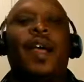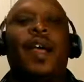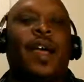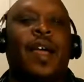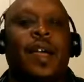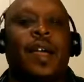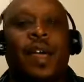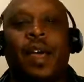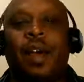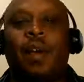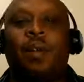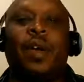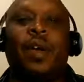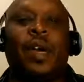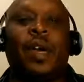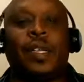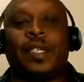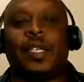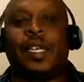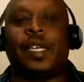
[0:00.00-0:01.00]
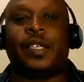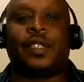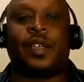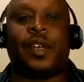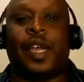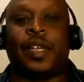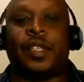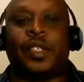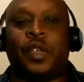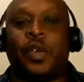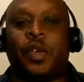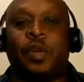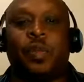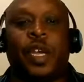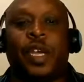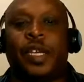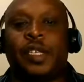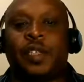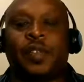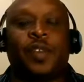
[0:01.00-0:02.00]
I kind of wanted to touch on that too,
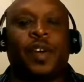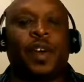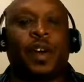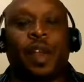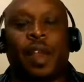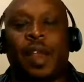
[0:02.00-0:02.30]
because I've heard a